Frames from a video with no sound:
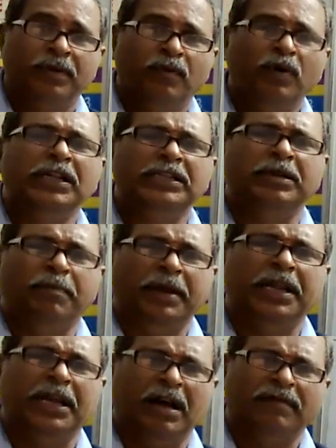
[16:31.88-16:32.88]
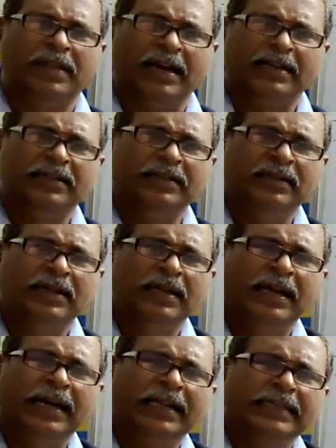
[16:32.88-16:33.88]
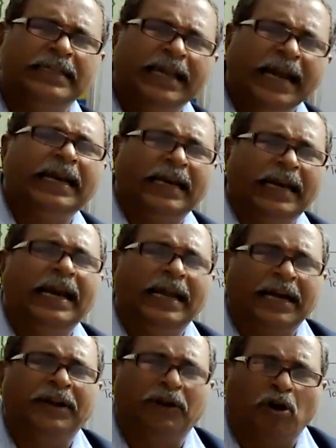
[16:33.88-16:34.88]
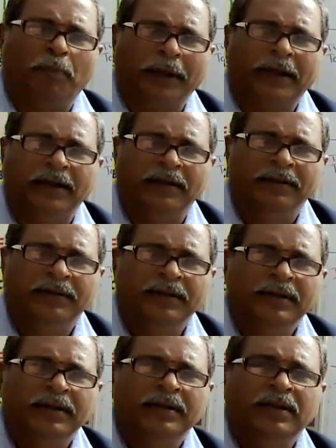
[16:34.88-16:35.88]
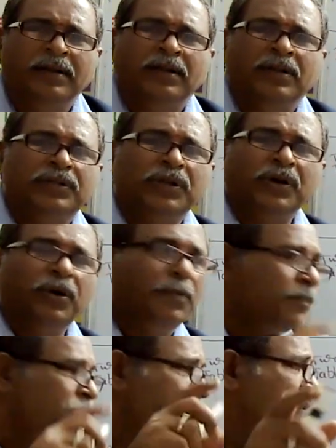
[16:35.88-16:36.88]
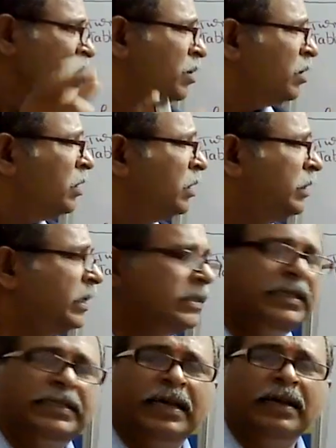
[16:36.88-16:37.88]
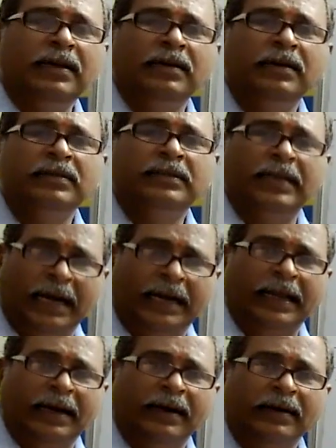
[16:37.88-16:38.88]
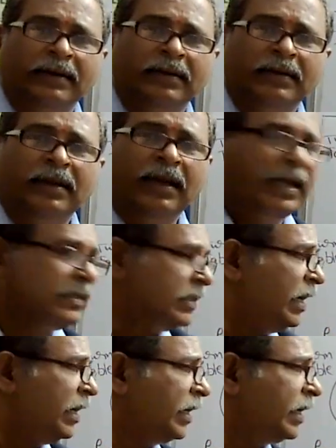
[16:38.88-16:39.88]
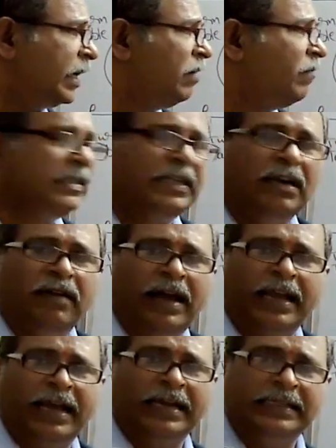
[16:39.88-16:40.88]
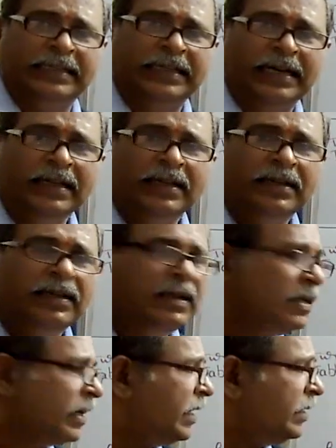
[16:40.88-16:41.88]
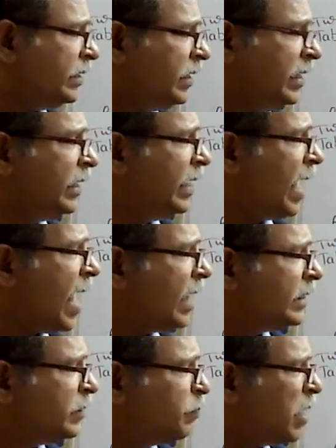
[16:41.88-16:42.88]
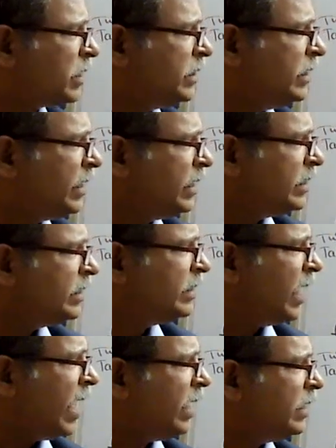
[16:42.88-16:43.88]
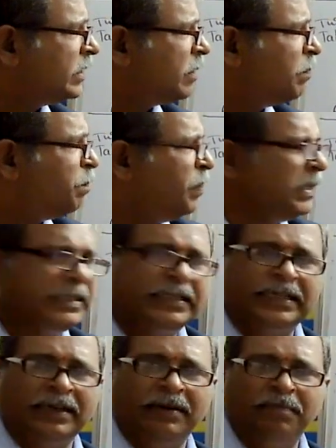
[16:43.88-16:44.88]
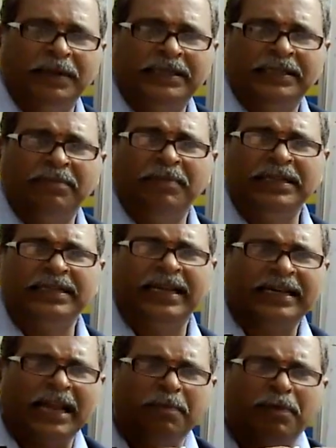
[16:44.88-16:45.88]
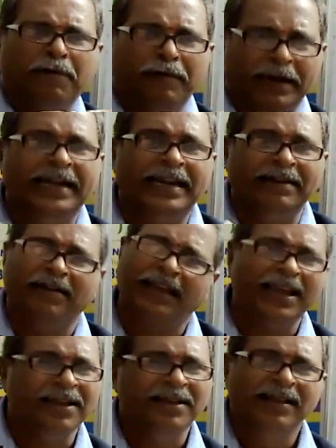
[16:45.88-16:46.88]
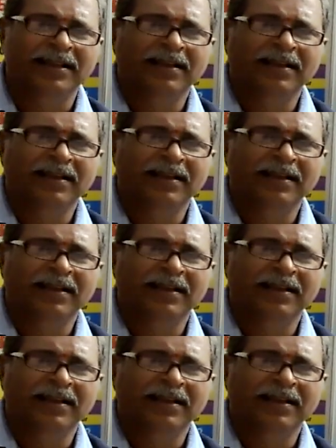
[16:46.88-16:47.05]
What is it? It is a heat related topic. So this is a cylinder, a cylindrical vessel, I can say, containing gas particles and some piston. Piston means a type of lid, okay?